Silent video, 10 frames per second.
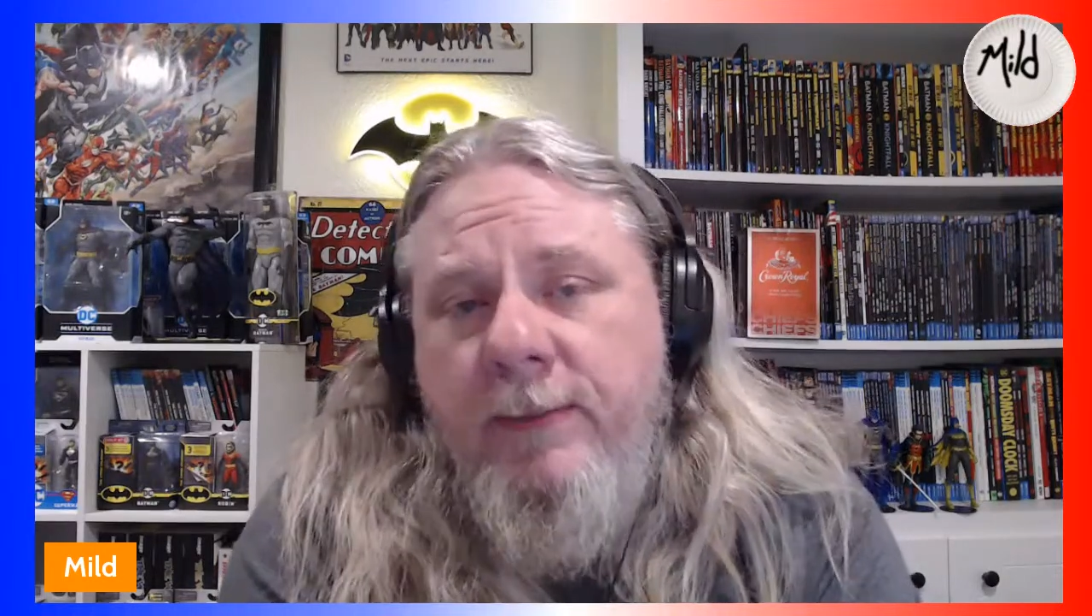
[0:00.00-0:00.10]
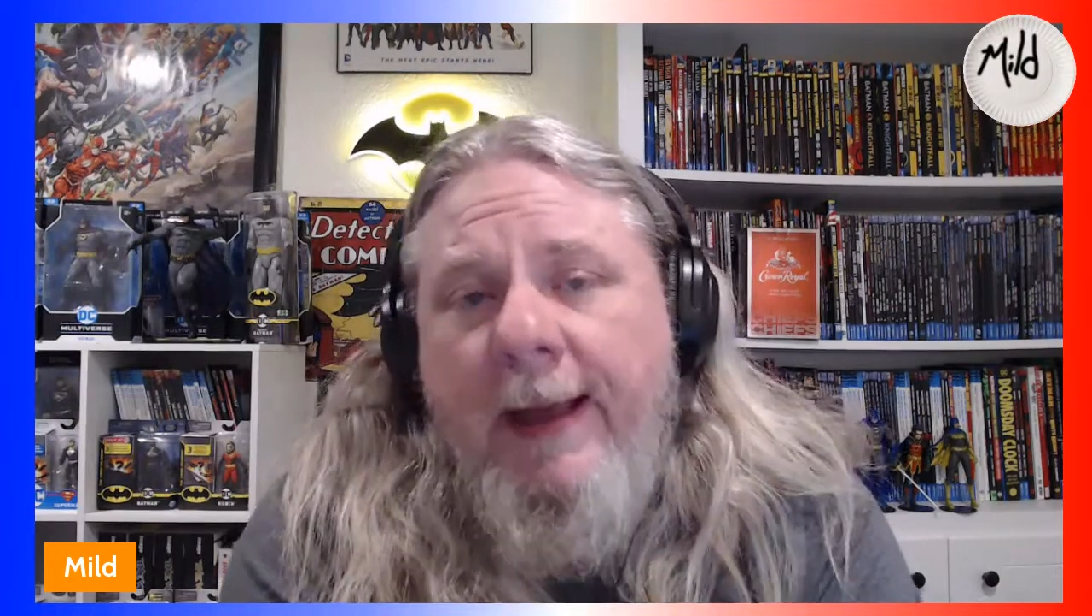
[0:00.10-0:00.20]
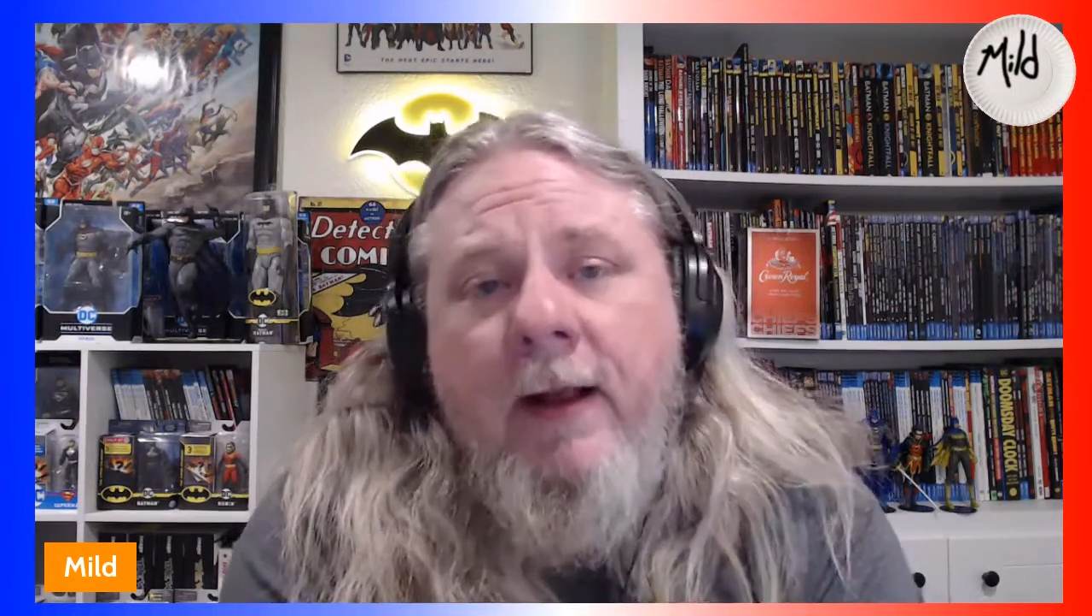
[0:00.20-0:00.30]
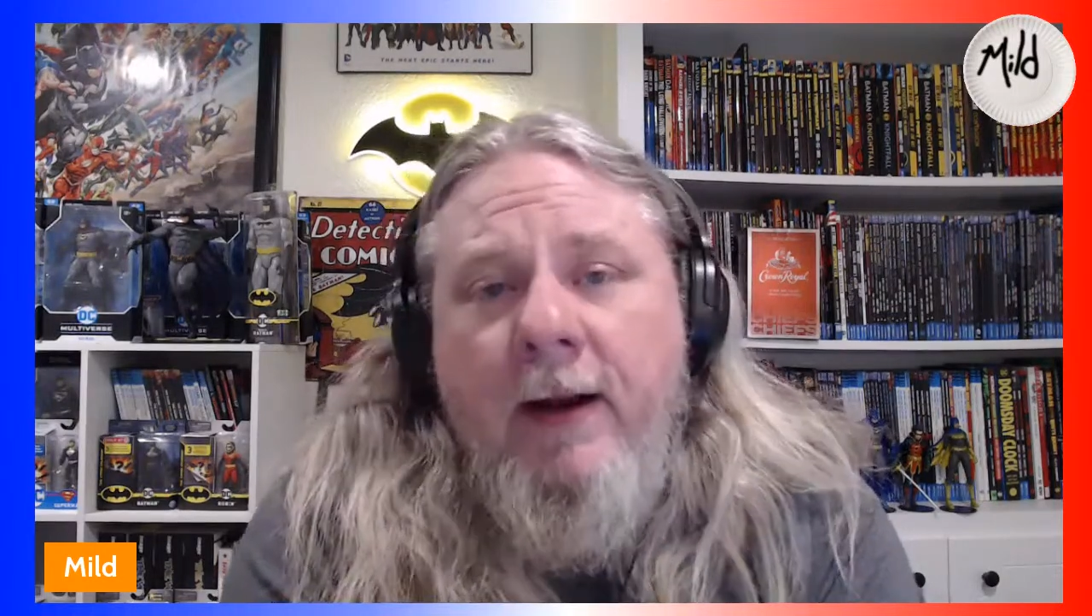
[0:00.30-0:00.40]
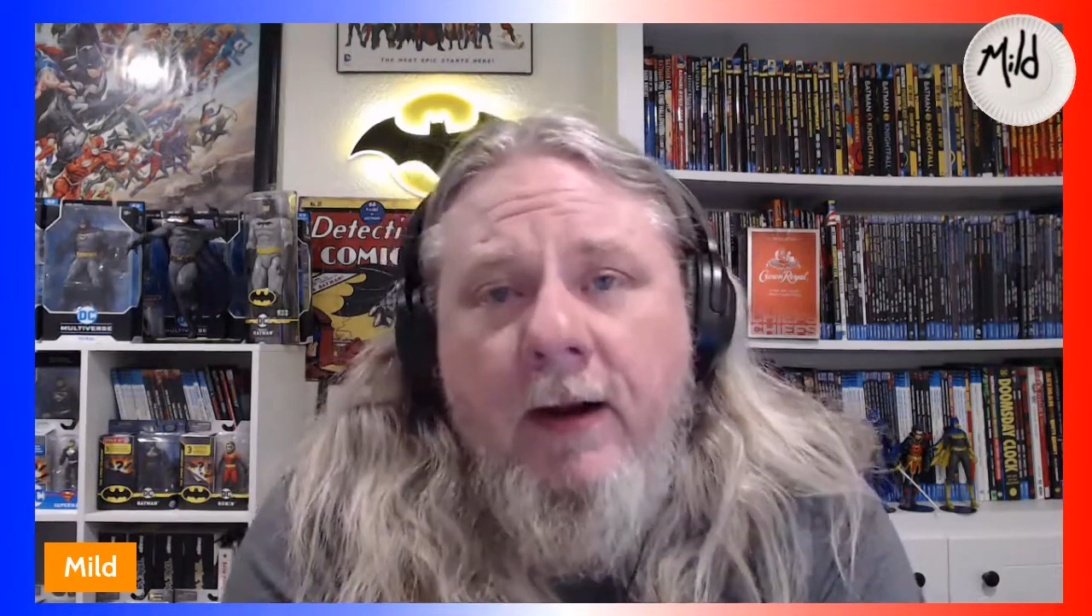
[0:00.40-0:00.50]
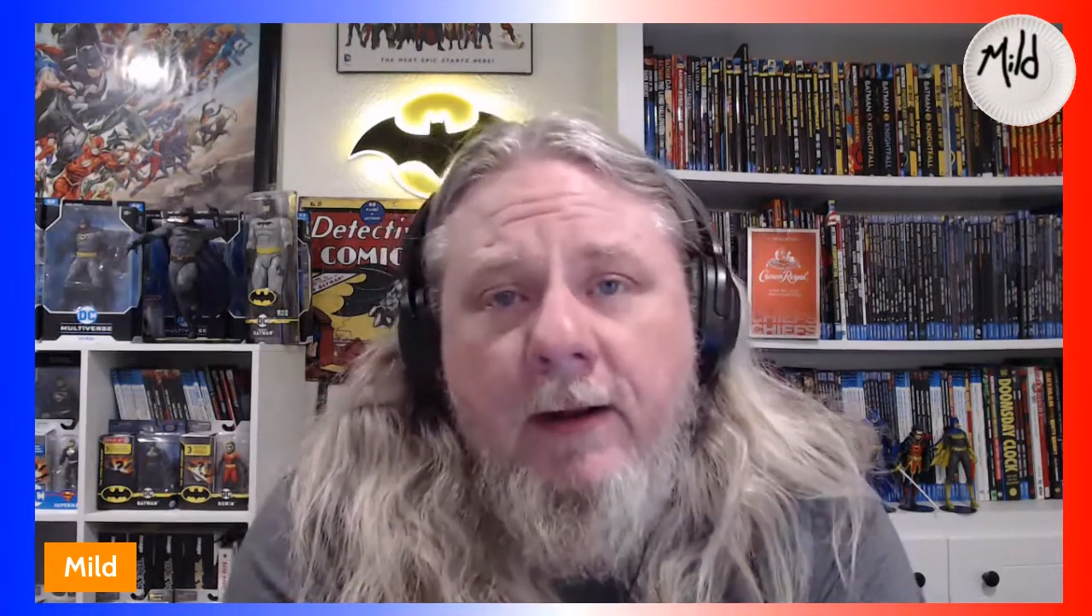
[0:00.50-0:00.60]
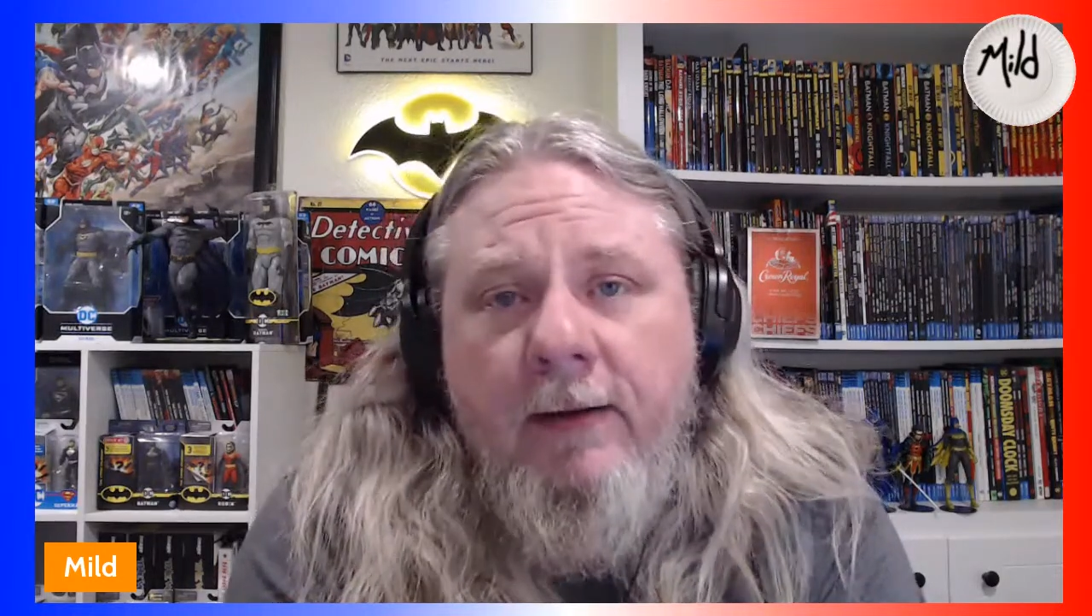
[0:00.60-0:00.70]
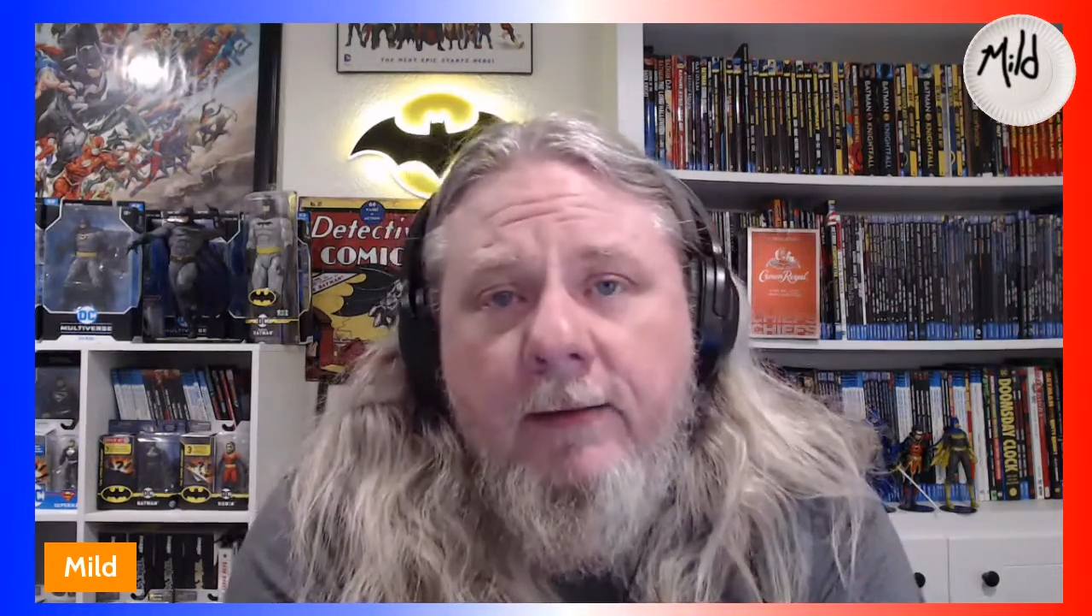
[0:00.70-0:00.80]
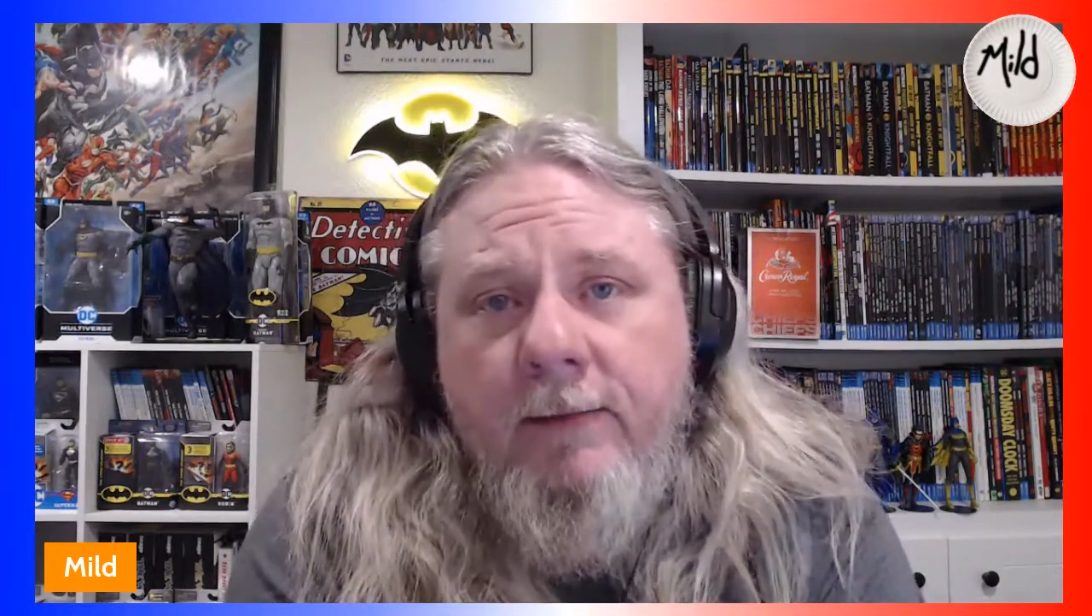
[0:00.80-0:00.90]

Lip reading: about Eric